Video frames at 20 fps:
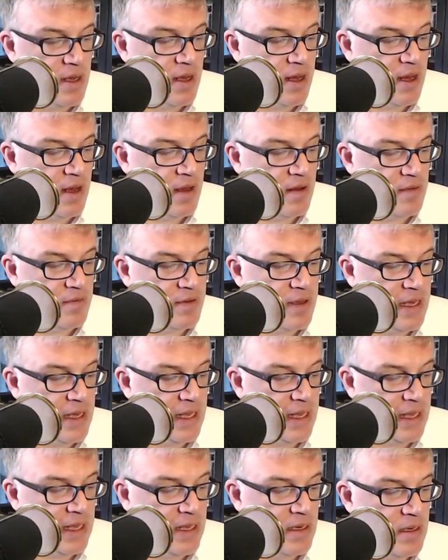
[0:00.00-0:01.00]
of
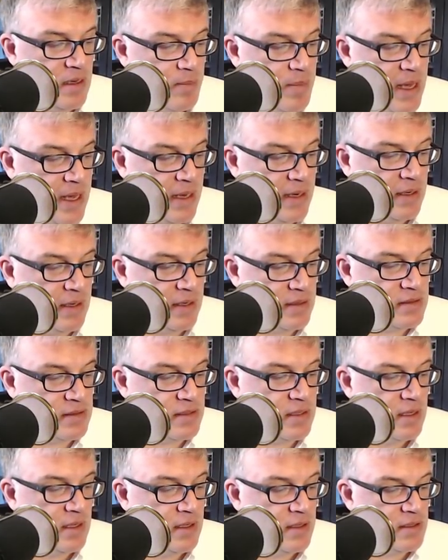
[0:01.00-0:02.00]

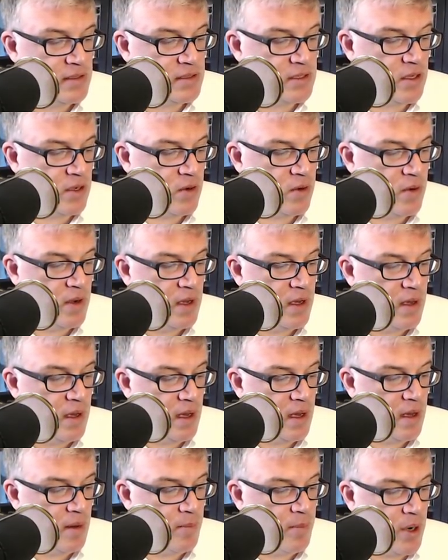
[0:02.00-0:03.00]
independence. So
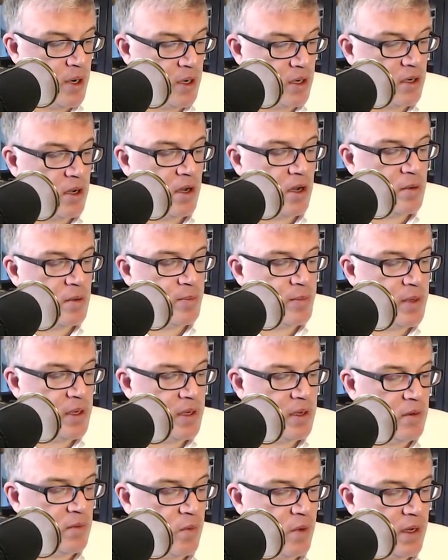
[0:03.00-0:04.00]
Bar
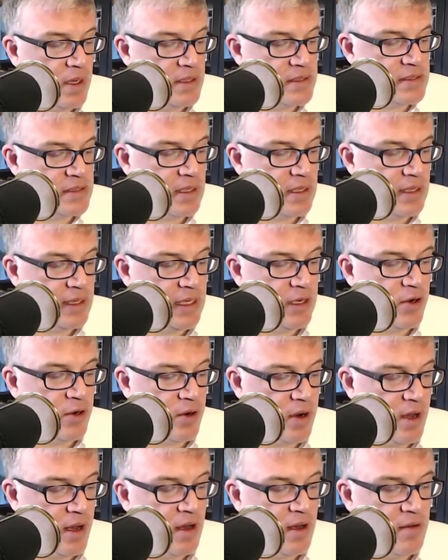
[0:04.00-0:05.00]
Kokhba was the
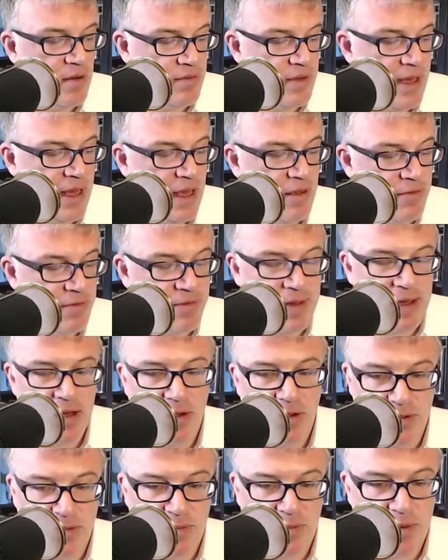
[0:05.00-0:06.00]
leader of a
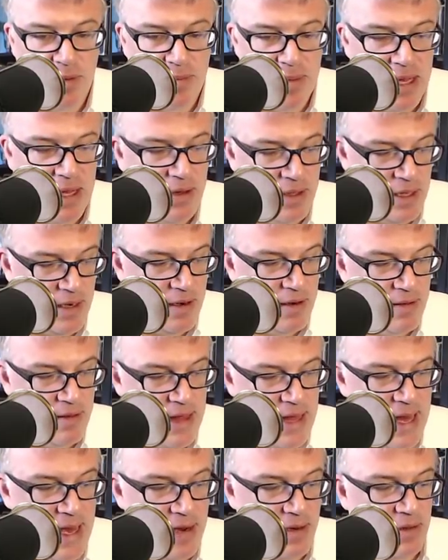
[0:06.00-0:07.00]
failed rebellion
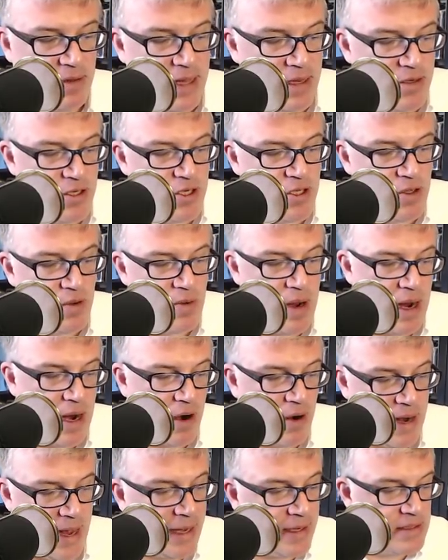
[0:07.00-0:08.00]
that led to
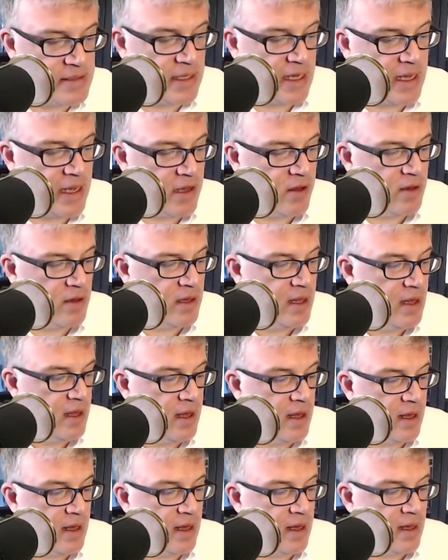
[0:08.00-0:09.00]
our exile.
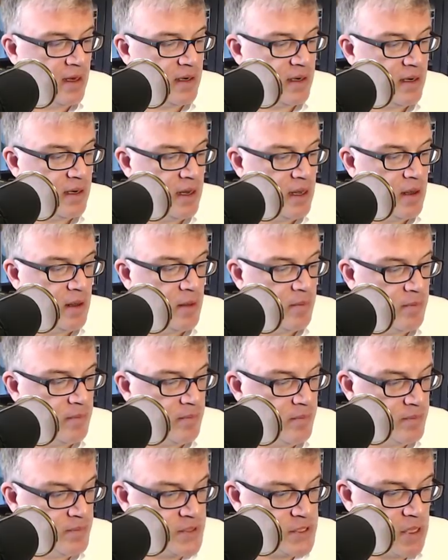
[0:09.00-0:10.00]

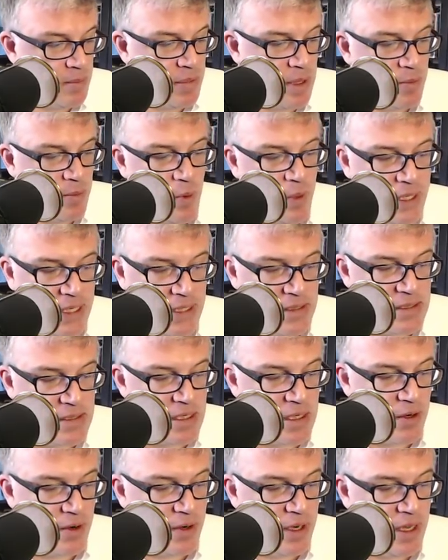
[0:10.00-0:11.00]
Some people would
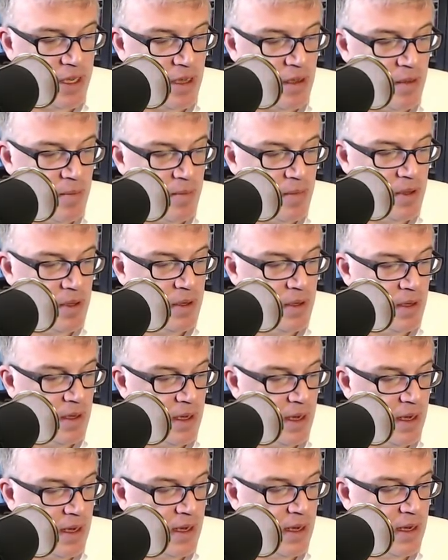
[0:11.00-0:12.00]
consider him
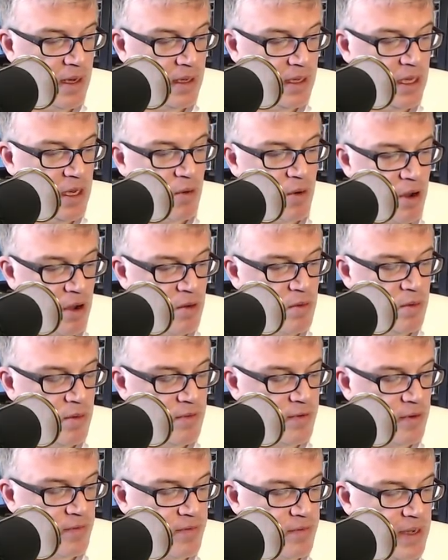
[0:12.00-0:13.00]
a hero
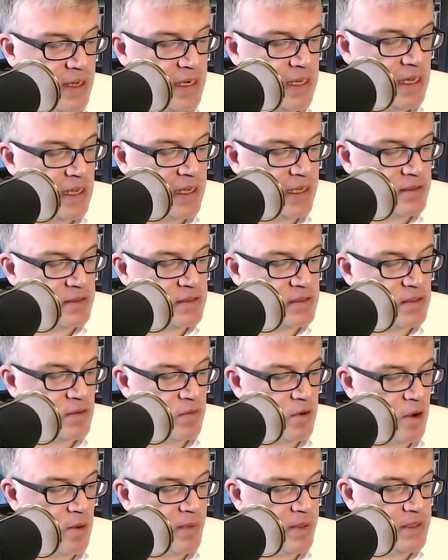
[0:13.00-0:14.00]
for fighting against the
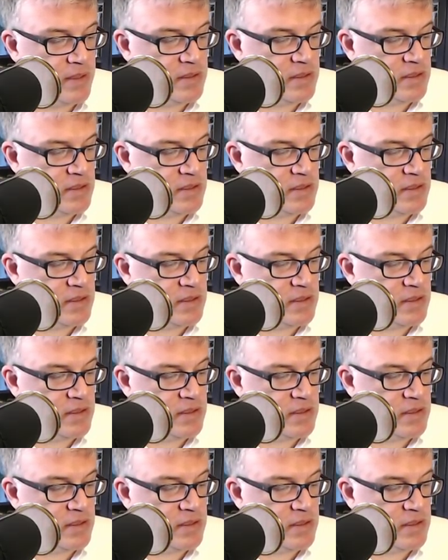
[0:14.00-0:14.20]
Romans,